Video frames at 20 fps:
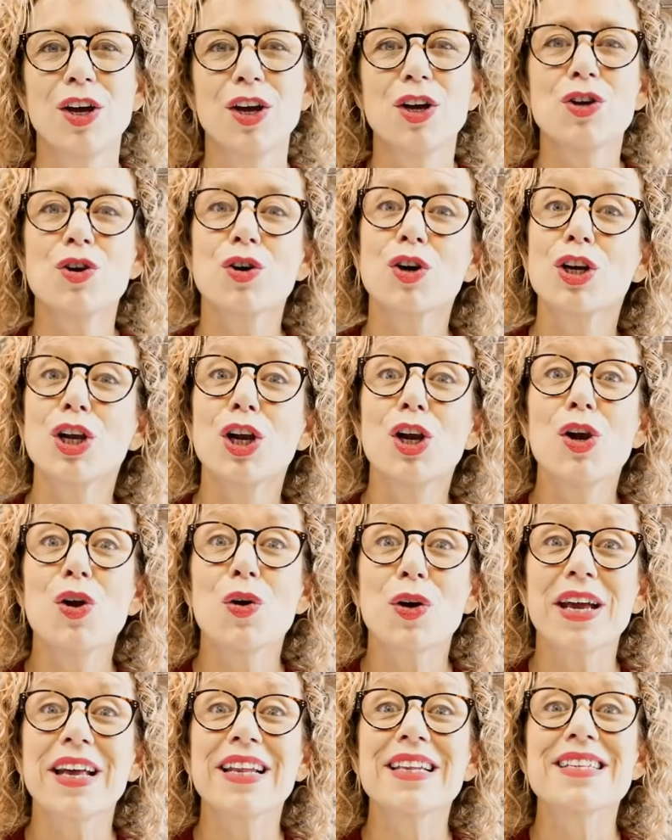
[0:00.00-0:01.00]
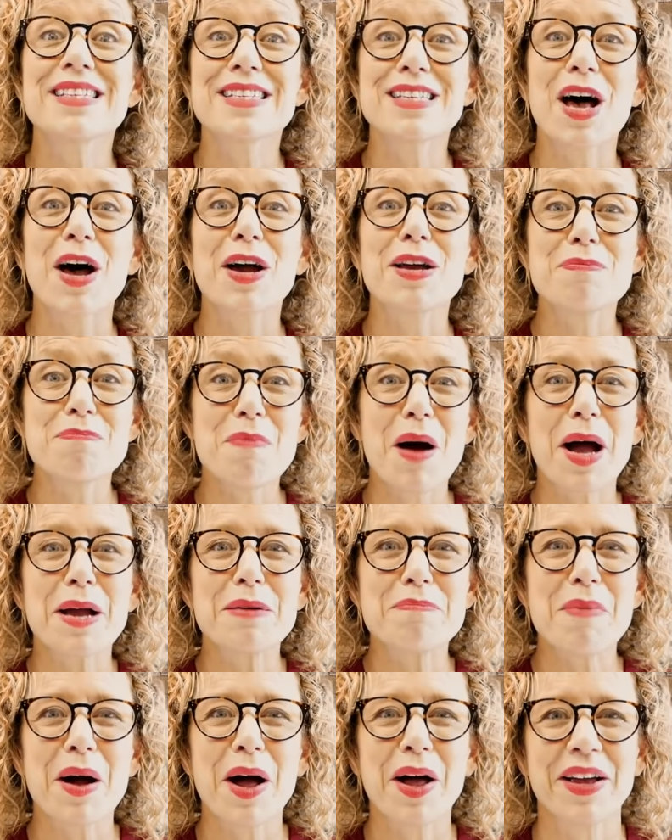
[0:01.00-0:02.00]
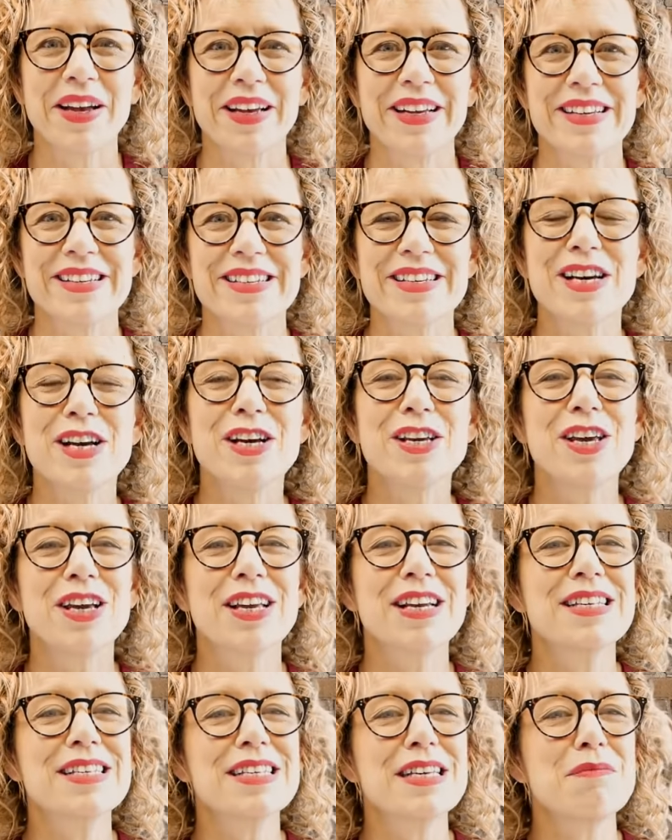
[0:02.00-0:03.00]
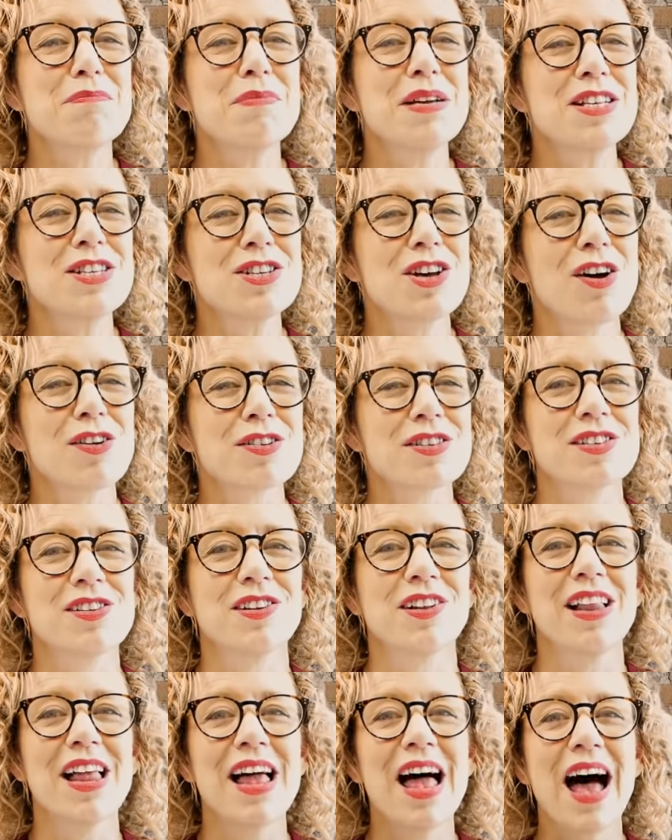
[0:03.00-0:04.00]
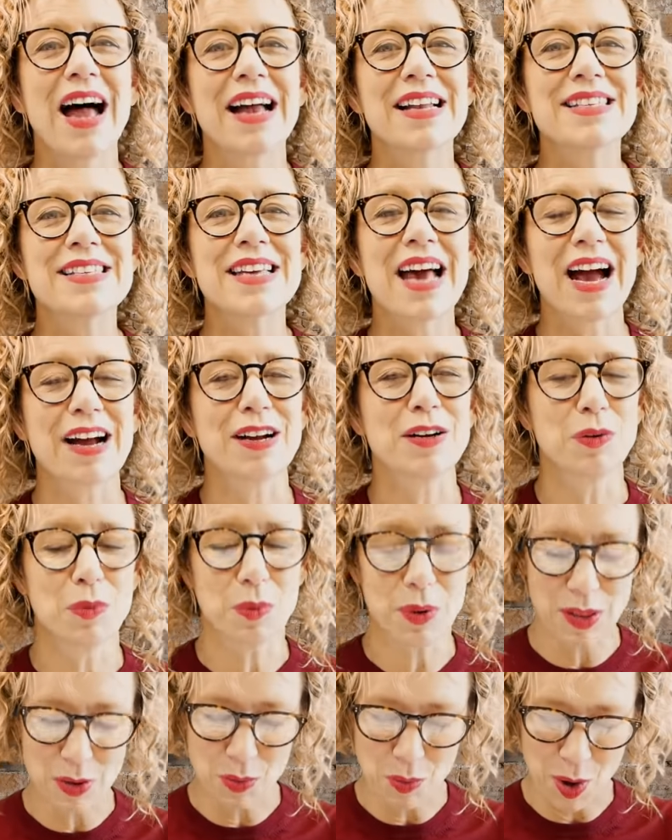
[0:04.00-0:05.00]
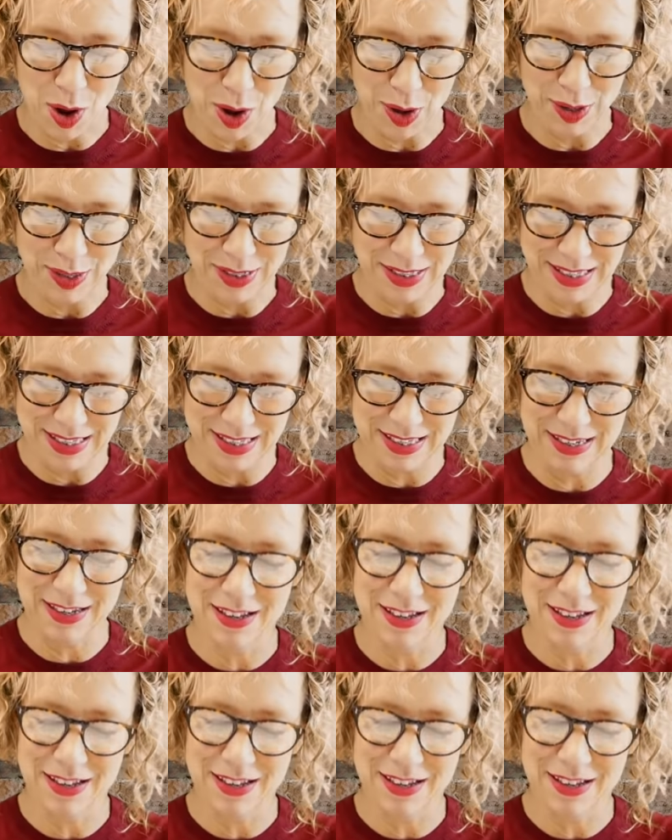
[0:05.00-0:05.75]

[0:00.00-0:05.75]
You're going to look inside my mind. You're going to see me tussle and tangle with words.